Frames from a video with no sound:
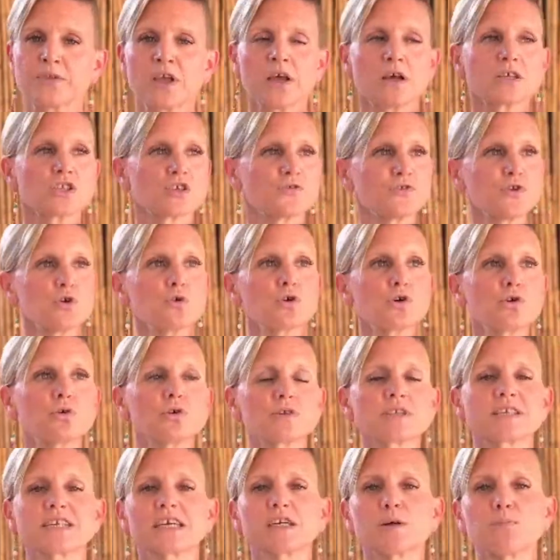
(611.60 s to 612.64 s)
So if you Google
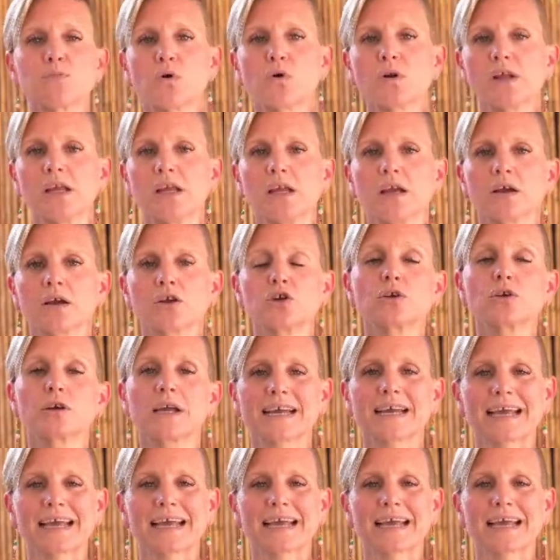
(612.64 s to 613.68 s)

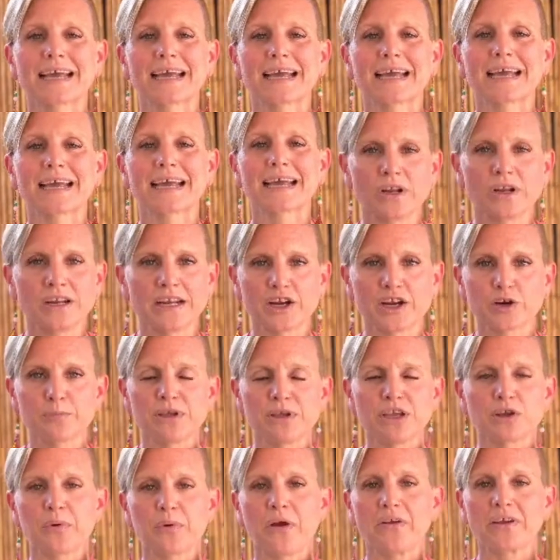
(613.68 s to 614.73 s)
cacao ceremony near me,
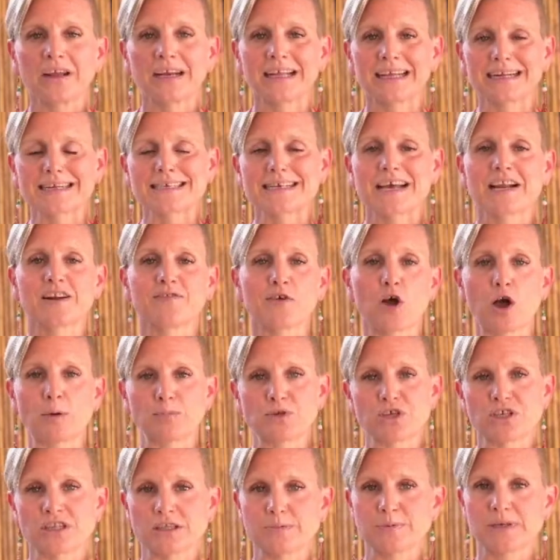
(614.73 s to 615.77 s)
you're probably going to get a ton of
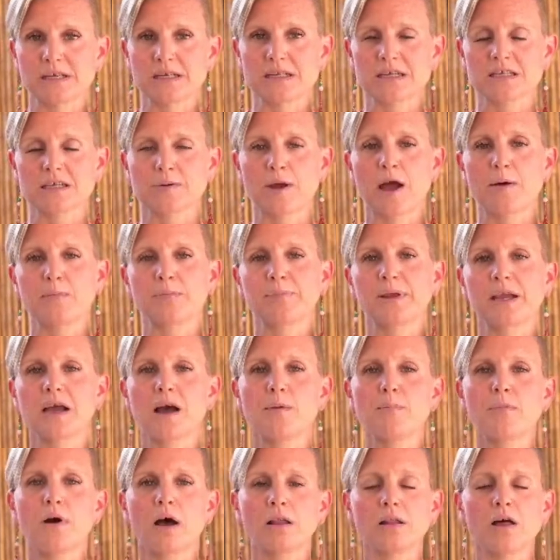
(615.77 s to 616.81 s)
options because it's
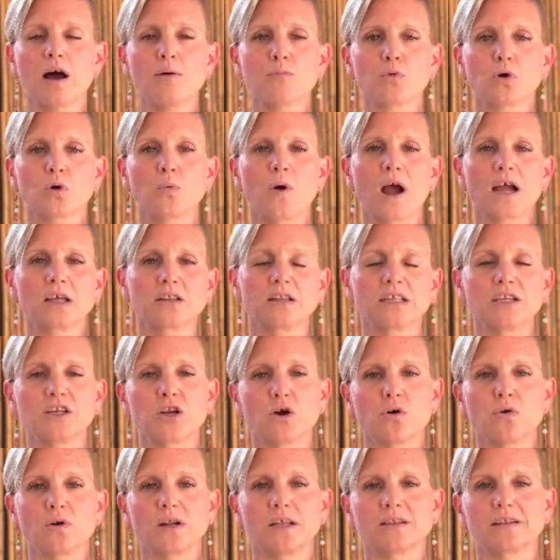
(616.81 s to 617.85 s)
become a lot more widely
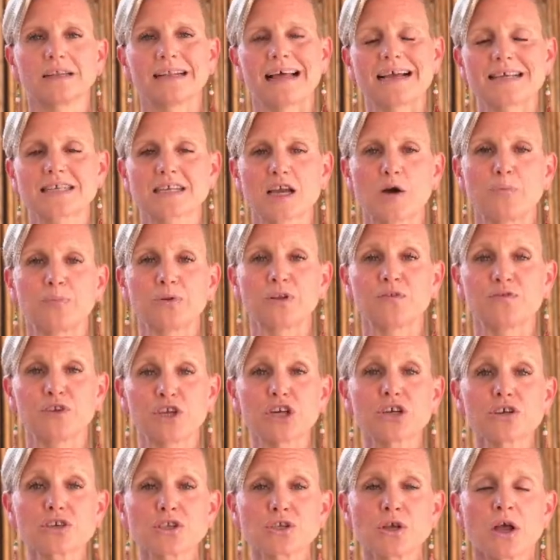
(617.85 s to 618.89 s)
known in the last couple of
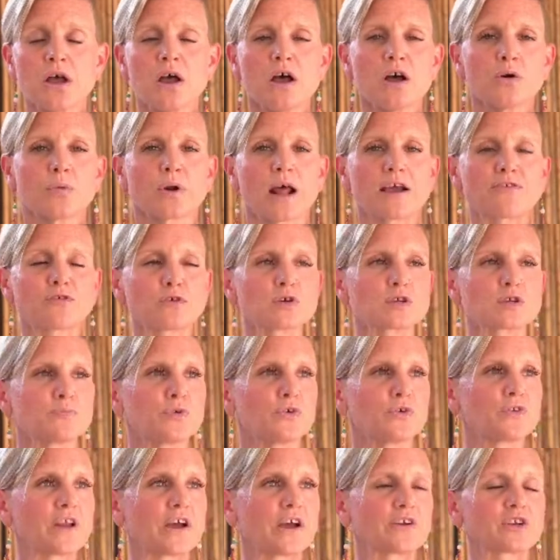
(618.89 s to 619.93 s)
years. When I first
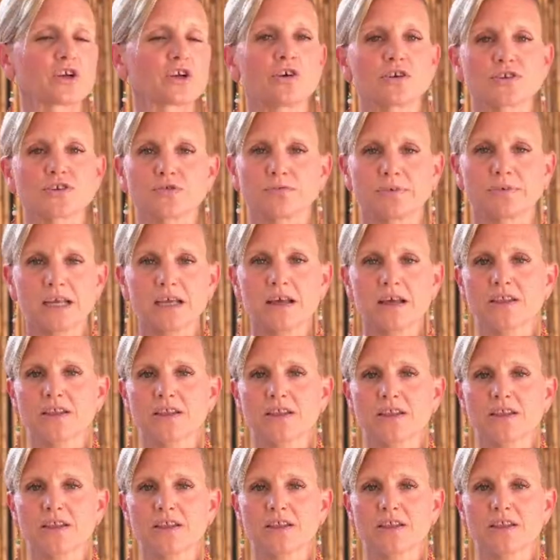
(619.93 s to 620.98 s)
moved down to Costa Rica, there
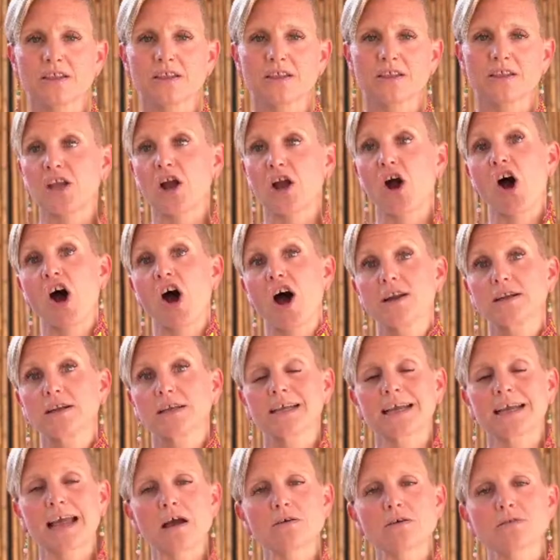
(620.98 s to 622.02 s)
was the odd
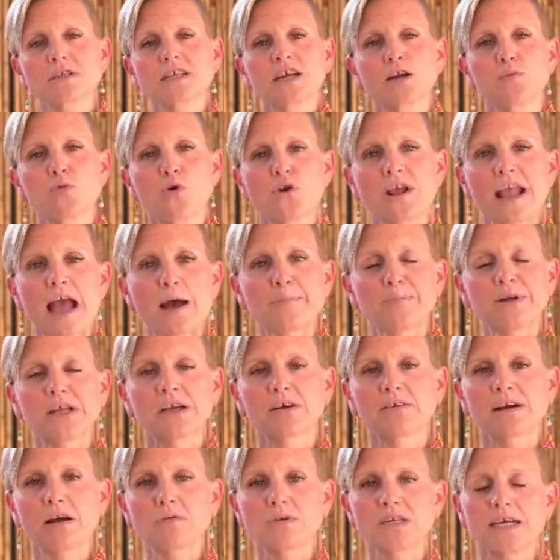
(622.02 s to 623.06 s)
cacao ceremony happening
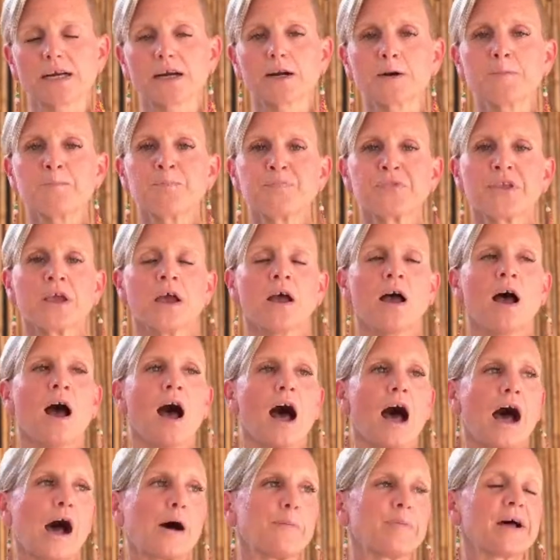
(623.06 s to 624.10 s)
around here.
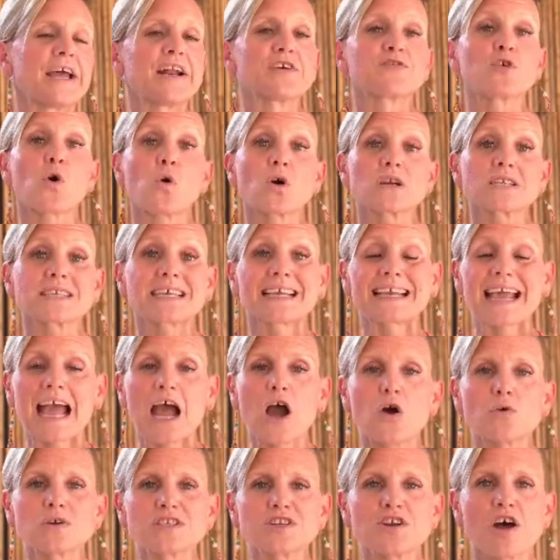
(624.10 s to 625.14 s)
And of course,
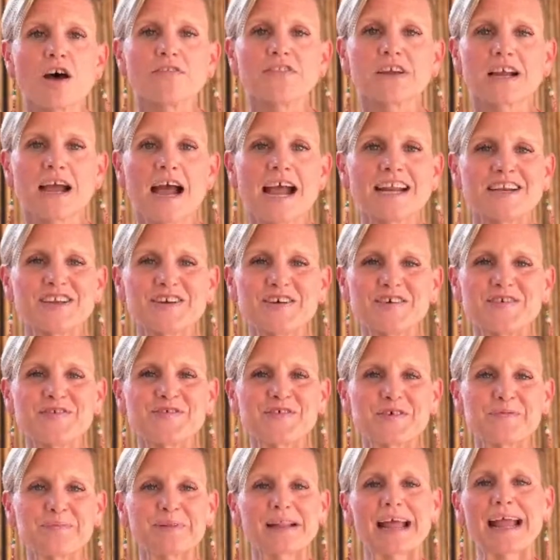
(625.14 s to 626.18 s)
cacao is not the kind of
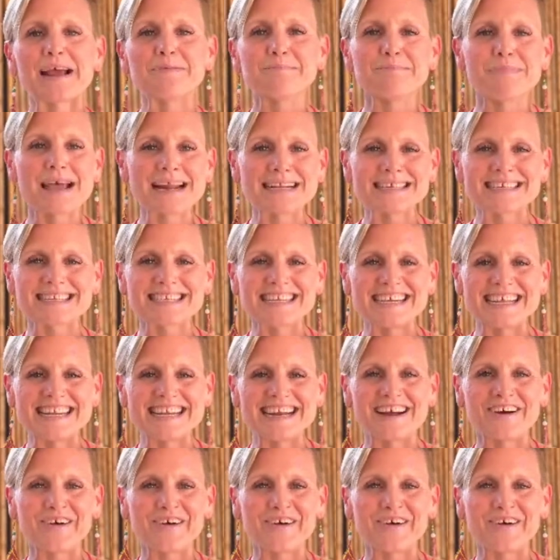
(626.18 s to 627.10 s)
plant medicine